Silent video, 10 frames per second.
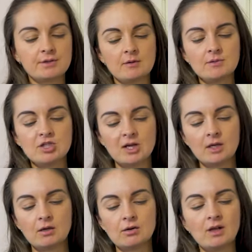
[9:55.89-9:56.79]
I'm
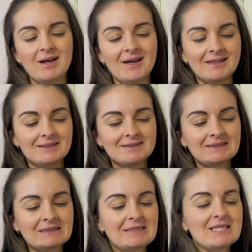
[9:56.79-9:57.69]
checking online
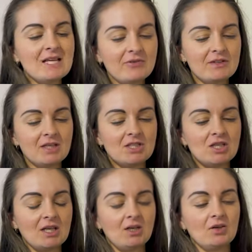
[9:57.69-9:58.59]
definitely
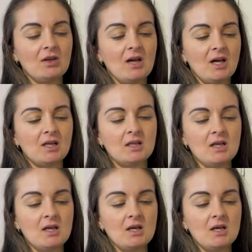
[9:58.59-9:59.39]
checking online,